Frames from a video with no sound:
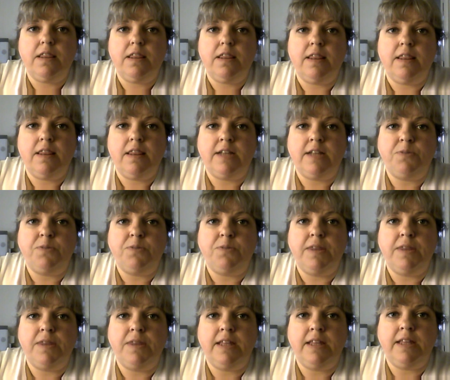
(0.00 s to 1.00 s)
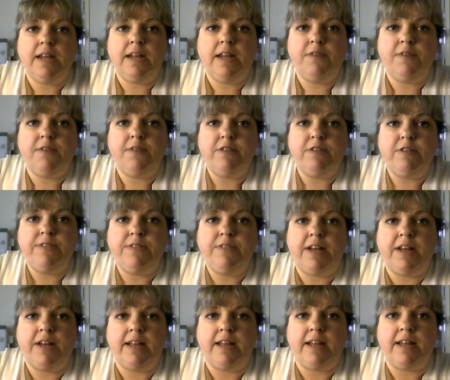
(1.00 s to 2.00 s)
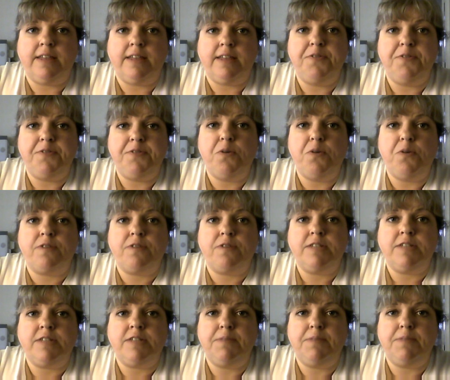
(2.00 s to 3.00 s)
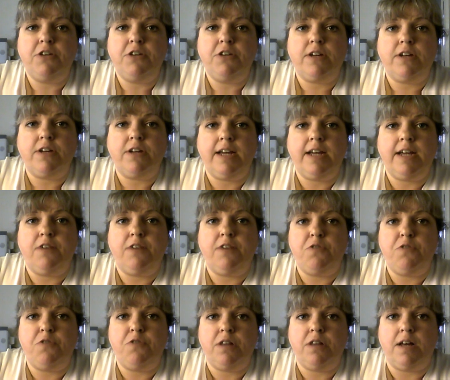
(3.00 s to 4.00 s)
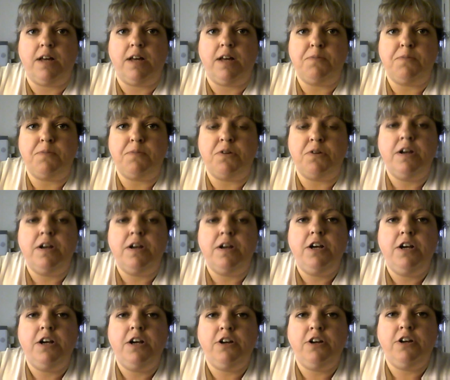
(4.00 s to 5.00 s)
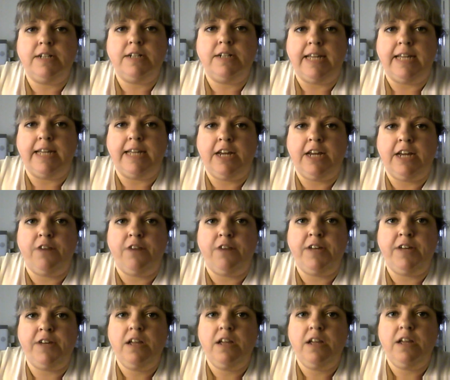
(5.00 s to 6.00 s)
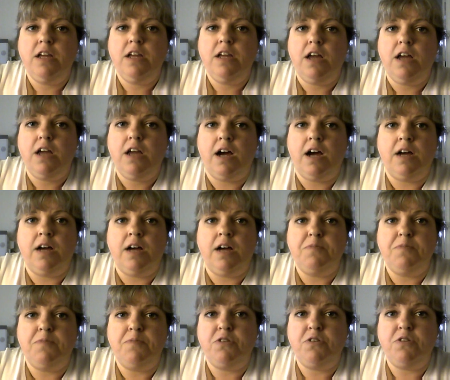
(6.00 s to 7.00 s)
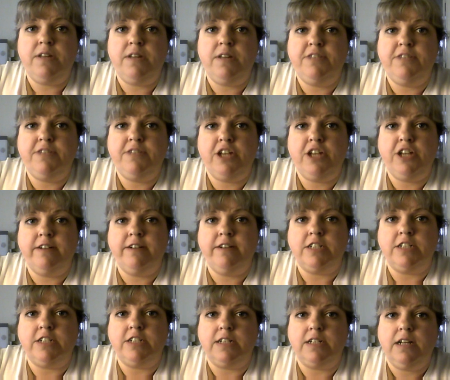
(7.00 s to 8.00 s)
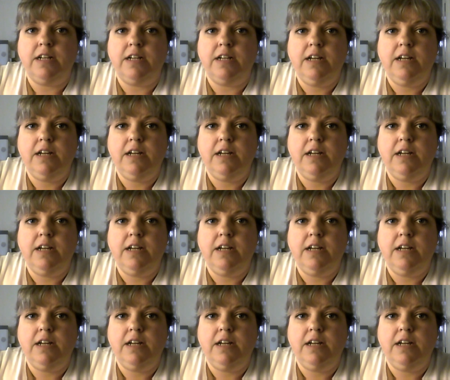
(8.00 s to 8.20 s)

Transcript: That's one thing that I've always felt like, that if you work for something, you're going to care for it a lot more. You're going to take care of it. You could even cherish it.